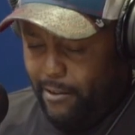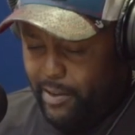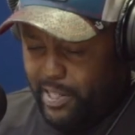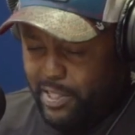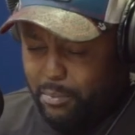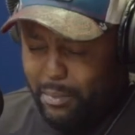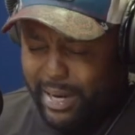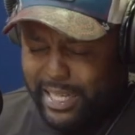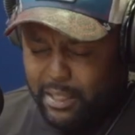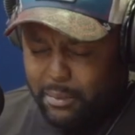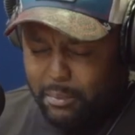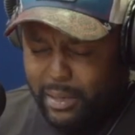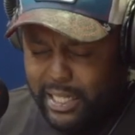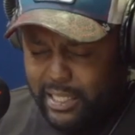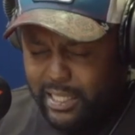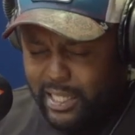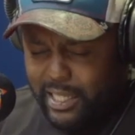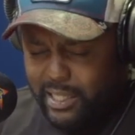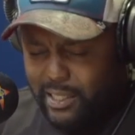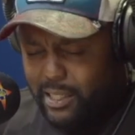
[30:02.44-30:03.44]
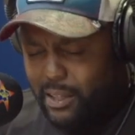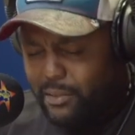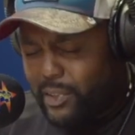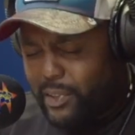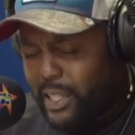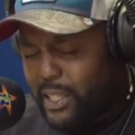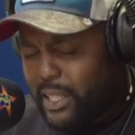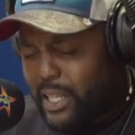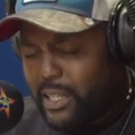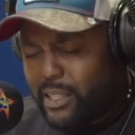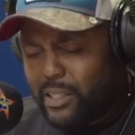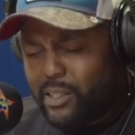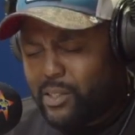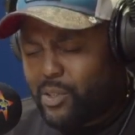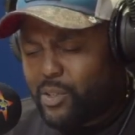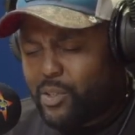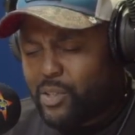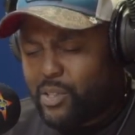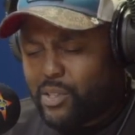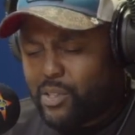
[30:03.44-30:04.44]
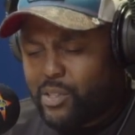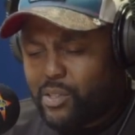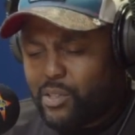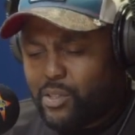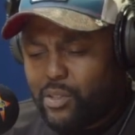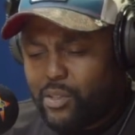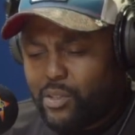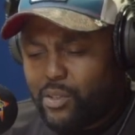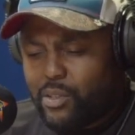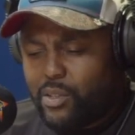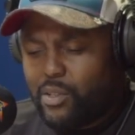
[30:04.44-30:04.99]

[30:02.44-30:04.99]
like bata bata and stuff like that, it's because mm-hmm. you know